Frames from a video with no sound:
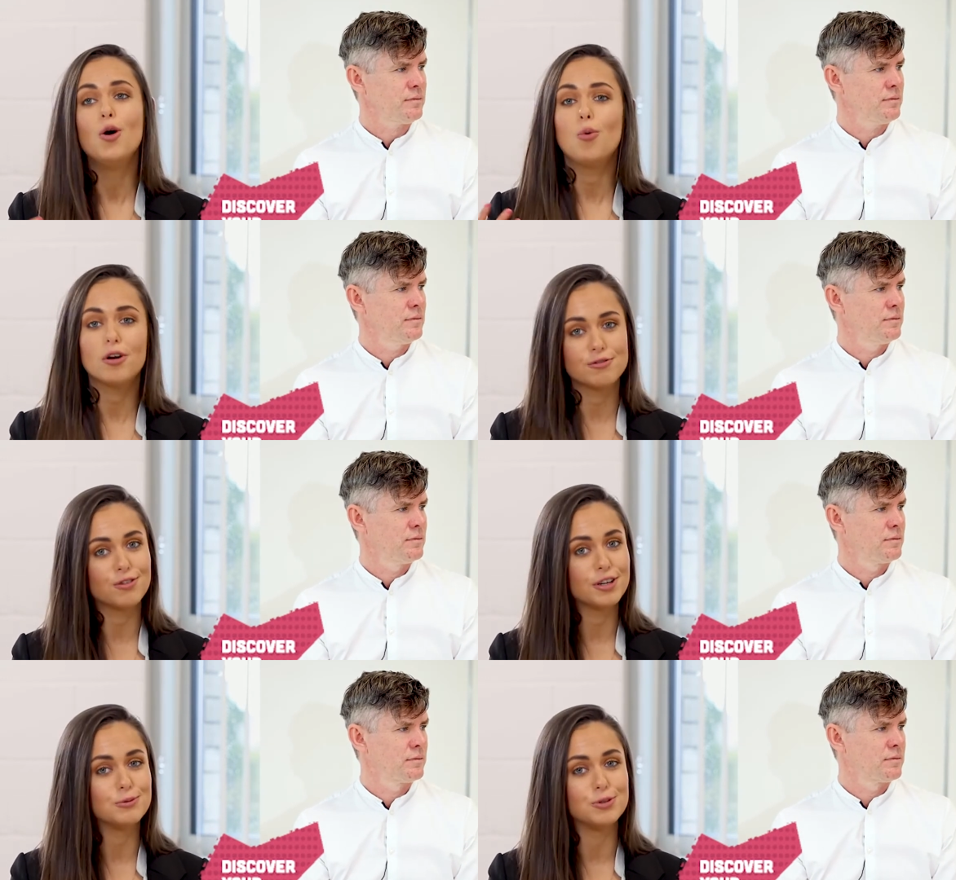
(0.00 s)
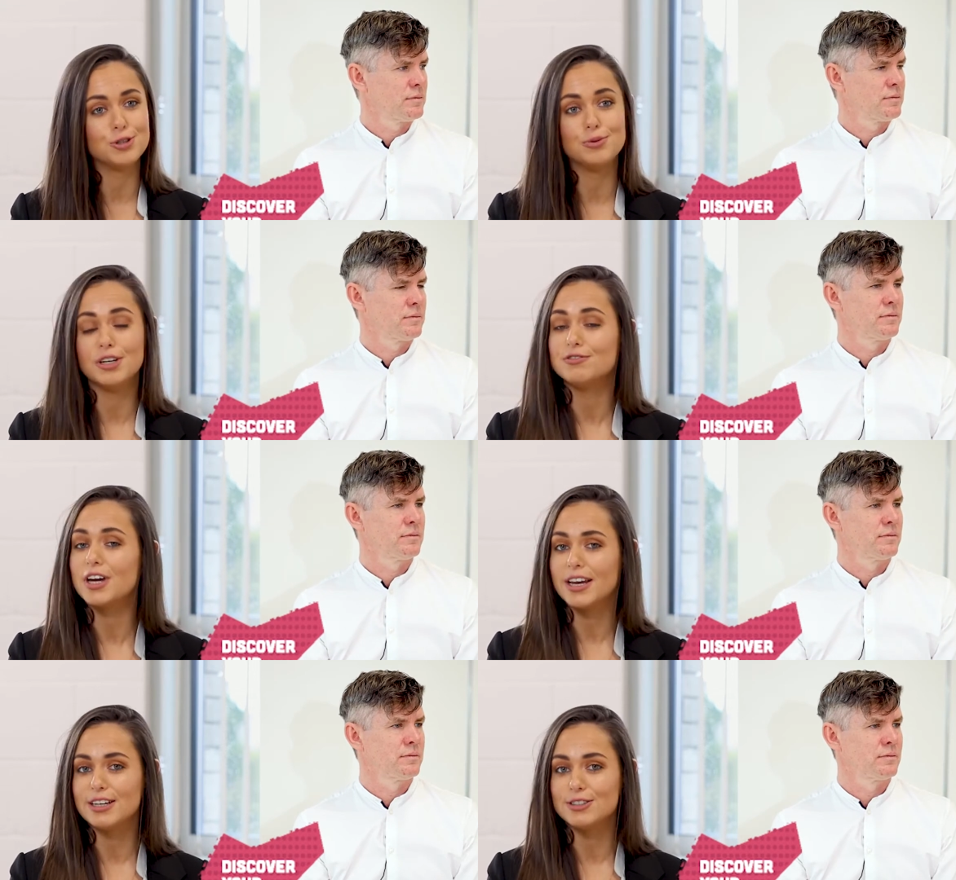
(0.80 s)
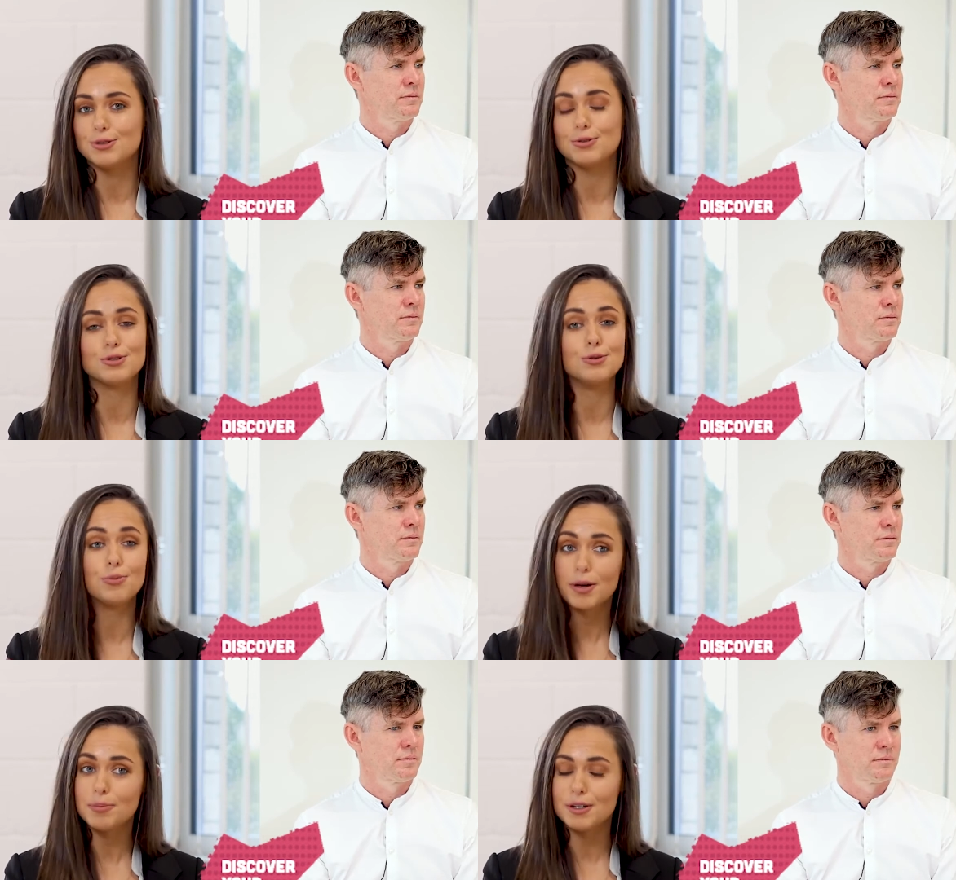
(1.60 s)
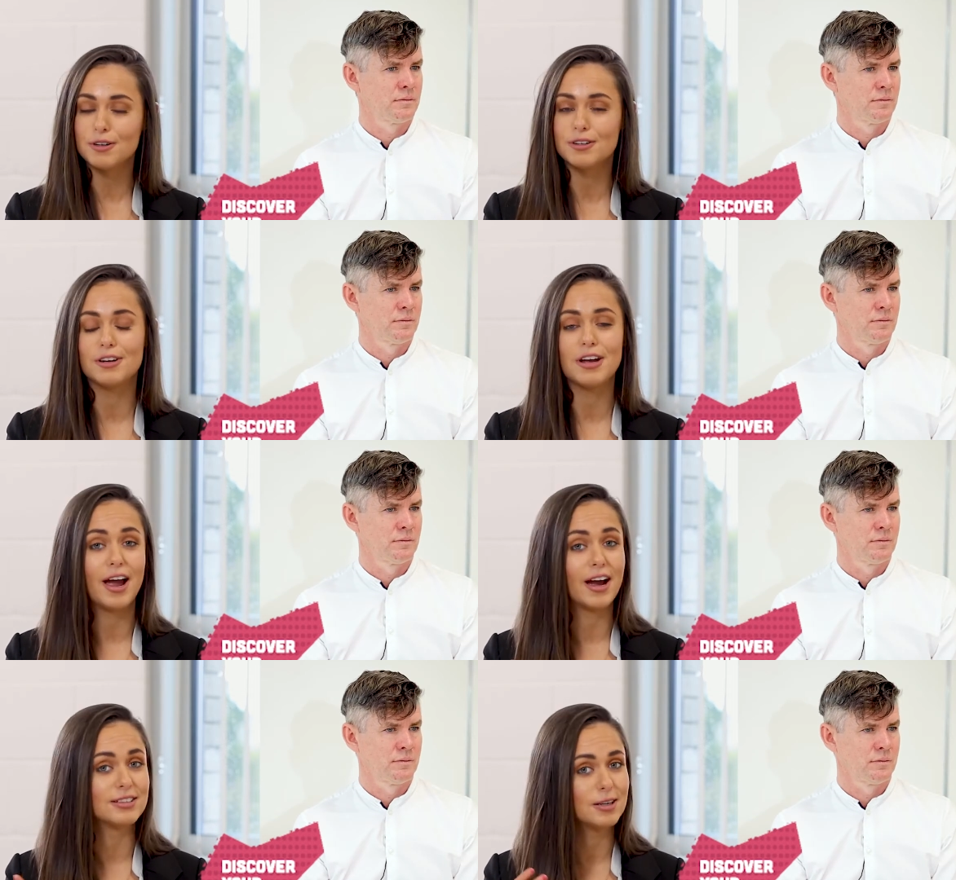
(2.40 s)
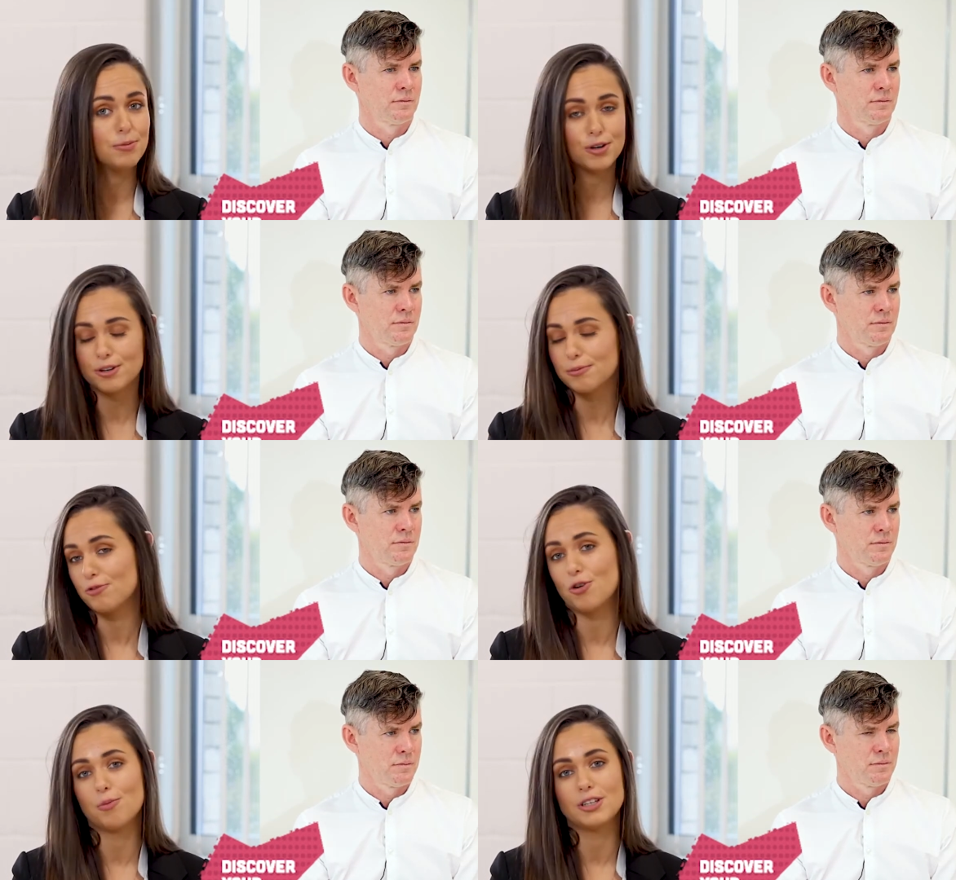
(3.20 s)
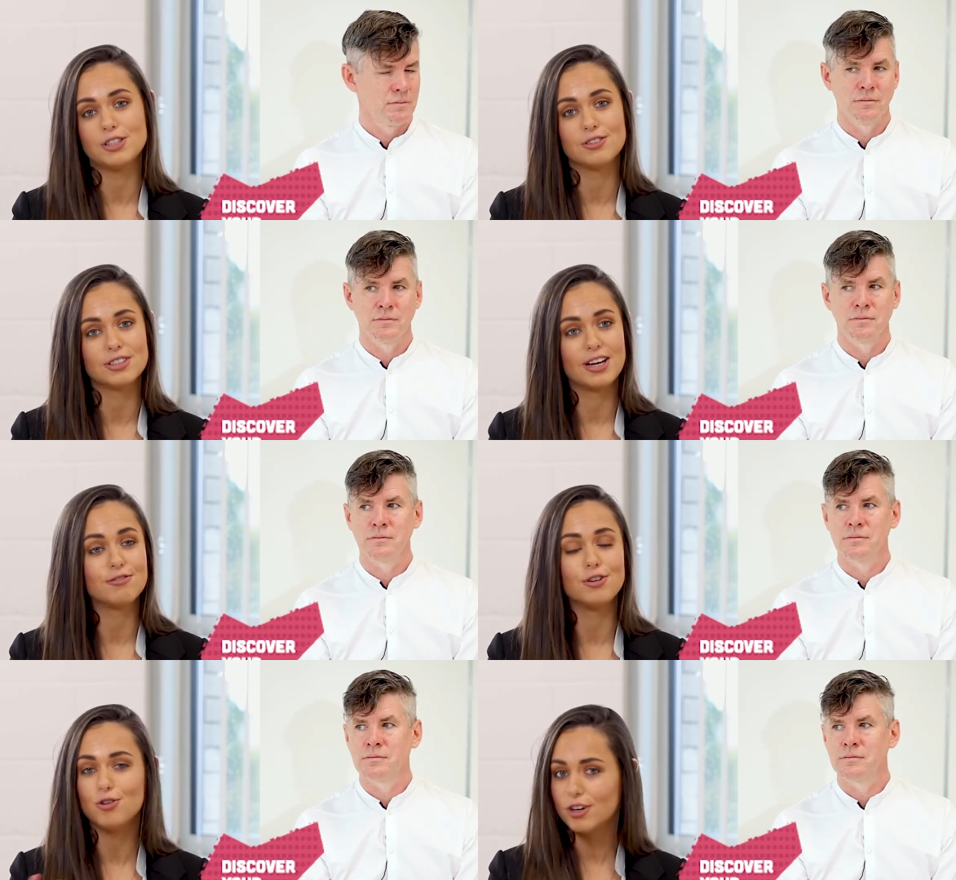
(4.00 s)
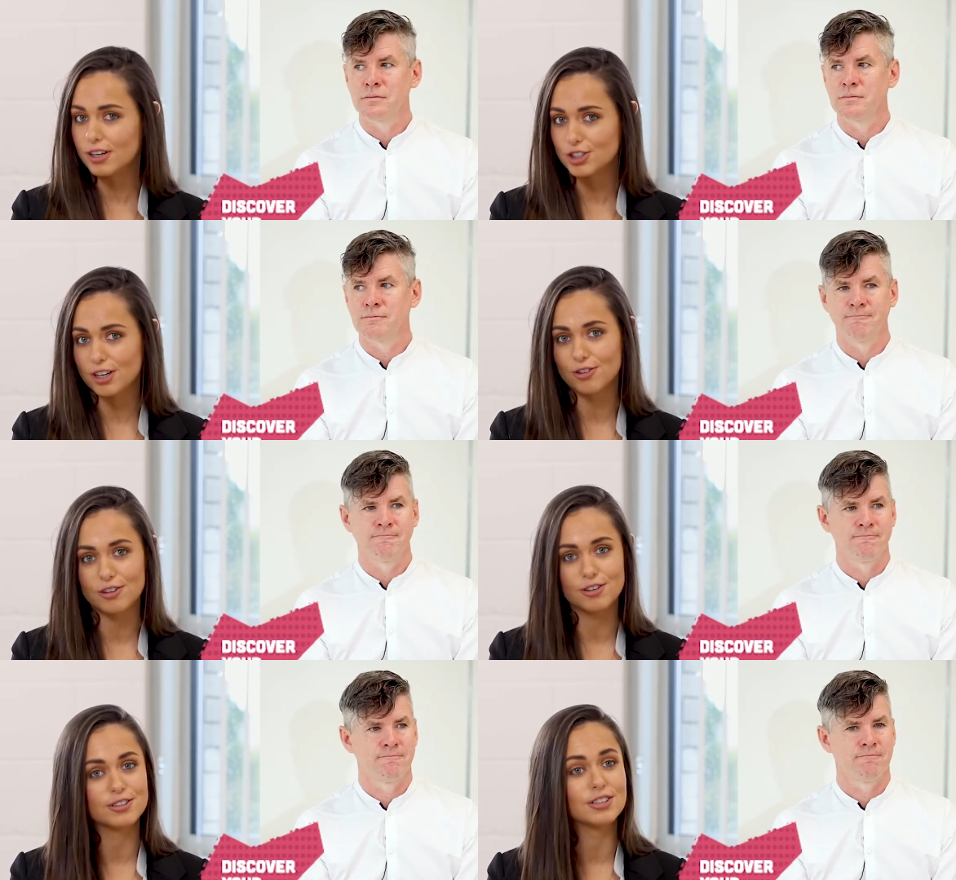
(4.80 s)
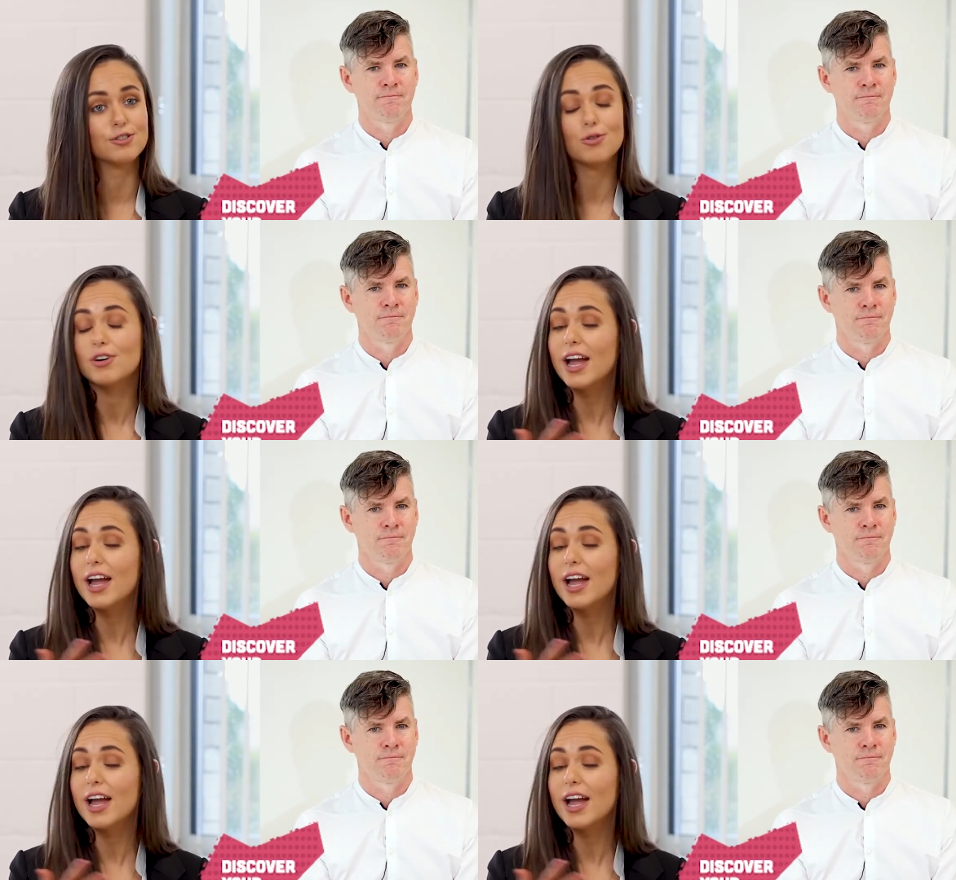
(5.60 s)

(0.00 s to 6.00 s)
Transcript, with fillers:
Speaker 1: what advice would you give to any students who might be in a similar format to yourself, looking at general nursing or